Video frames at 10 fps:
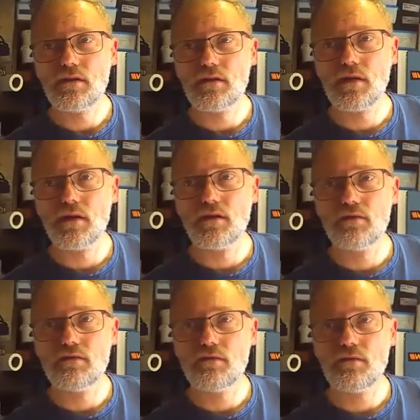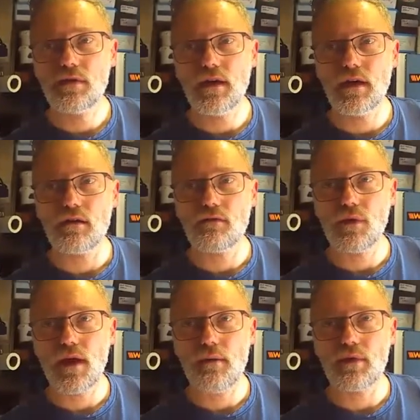So if
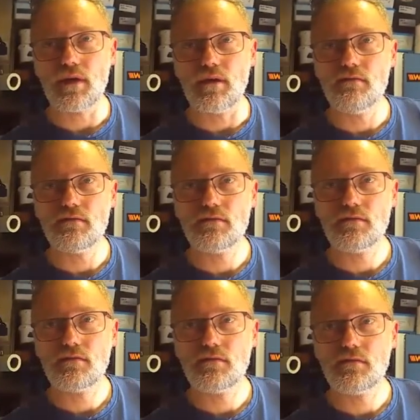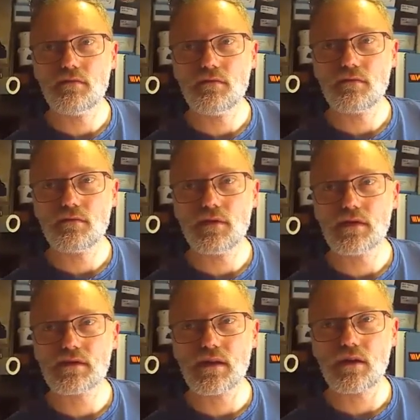we're happy,
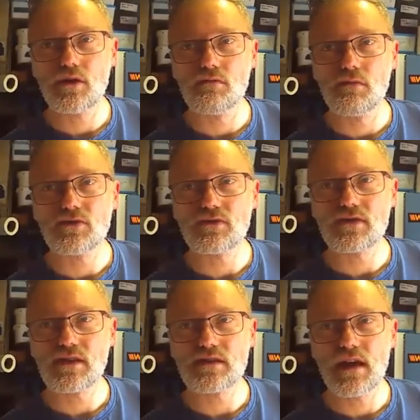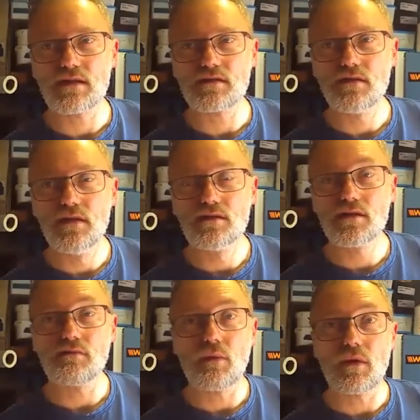isn't that a good measure of success?
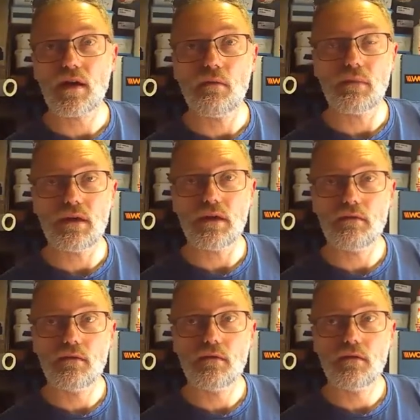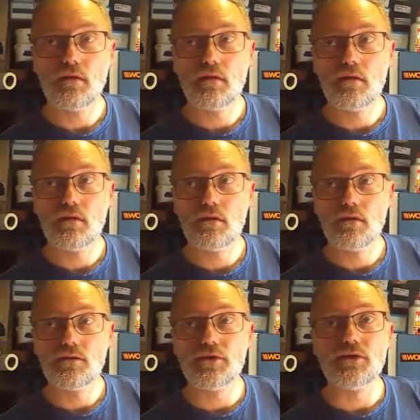Doesn't mean we can't do
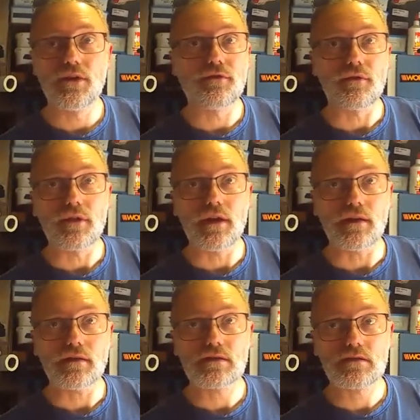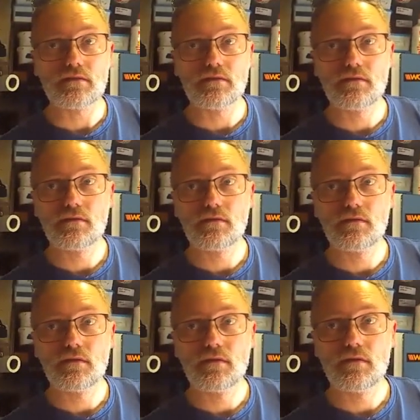different things
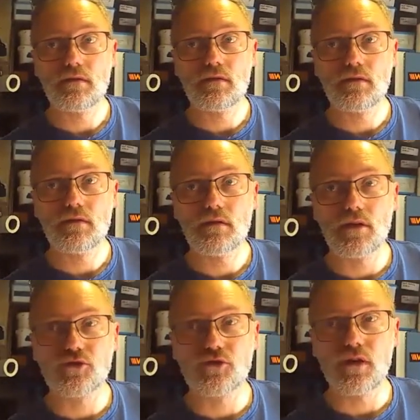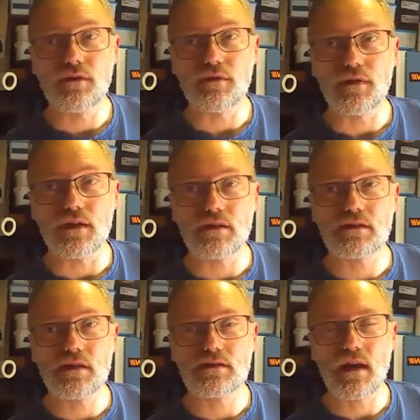and try different things.
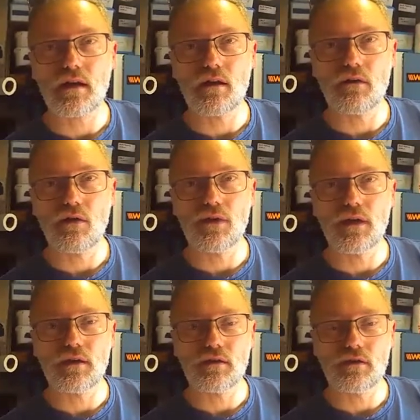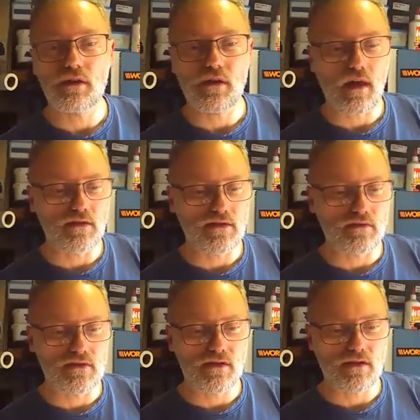There's that kind of whole thing you could get into,
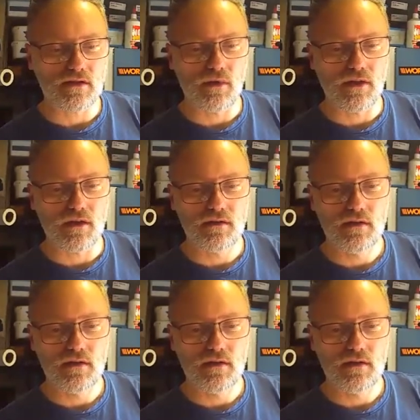discussing whether